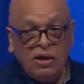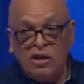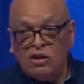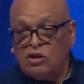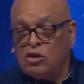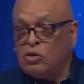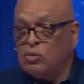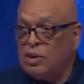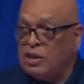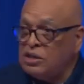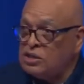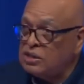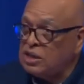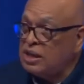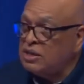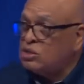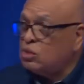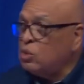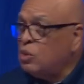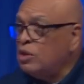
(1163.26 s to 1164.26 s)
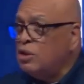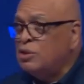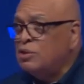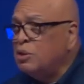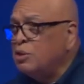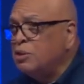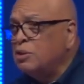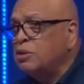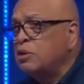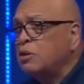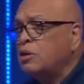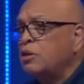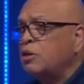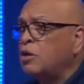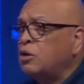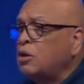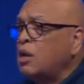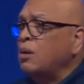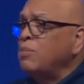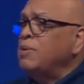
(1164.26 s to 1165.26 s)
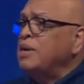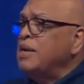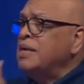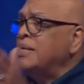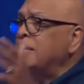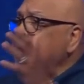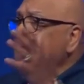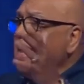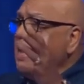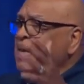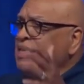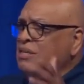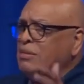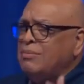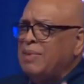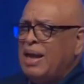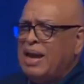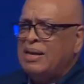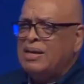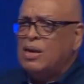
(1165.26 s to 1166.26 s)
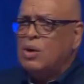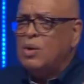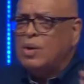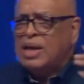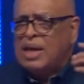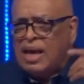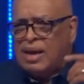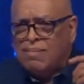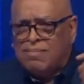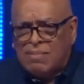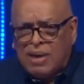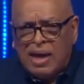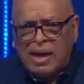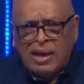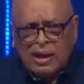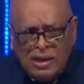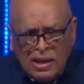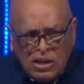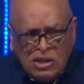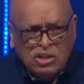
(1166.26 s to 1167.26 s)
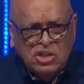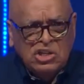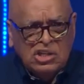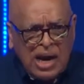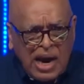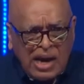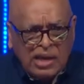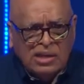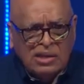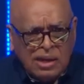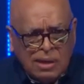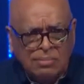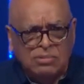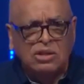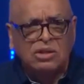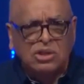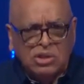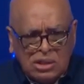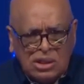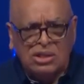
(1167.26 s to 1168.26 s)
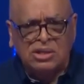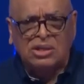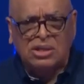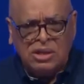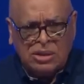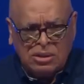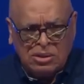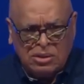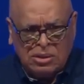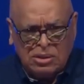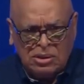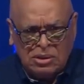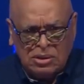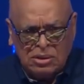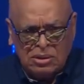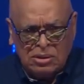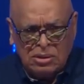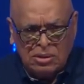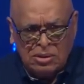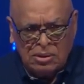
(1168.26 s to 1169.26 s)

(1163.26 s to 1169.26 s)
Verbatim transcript: And this is what he's saying. So, well, no, no, no, no, no. Number your days, man. Don't keep making these jacked up decisions.